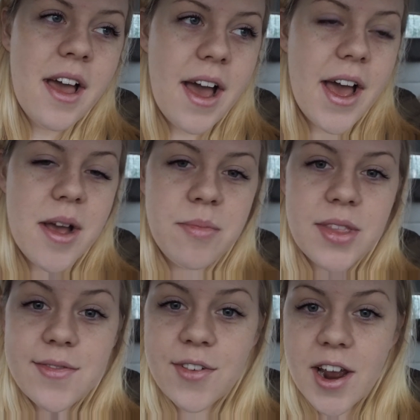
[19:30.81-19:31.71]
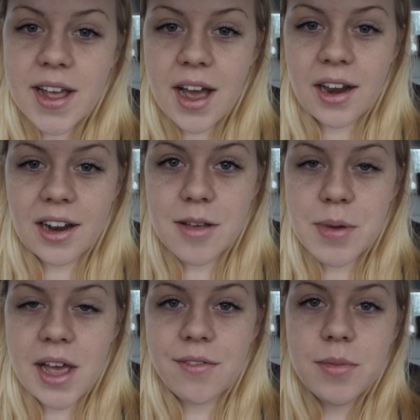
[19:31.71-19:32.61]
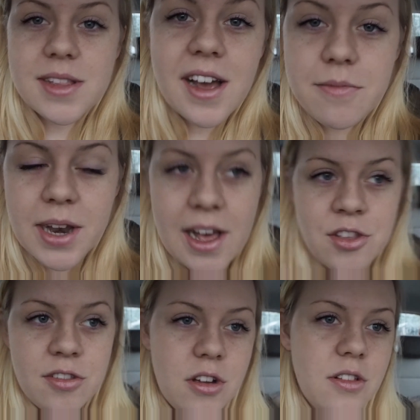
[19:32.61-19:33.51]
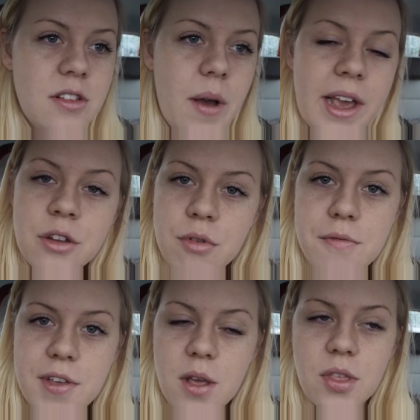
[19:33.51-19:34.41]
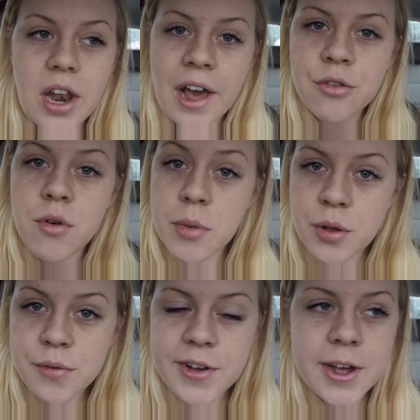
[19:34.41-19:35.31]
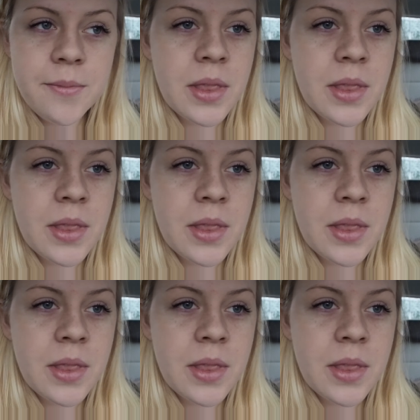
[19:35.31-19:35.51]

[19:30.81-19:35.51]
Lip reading: they've very kindly paid for me to have my lashes done so I can review the lash remover.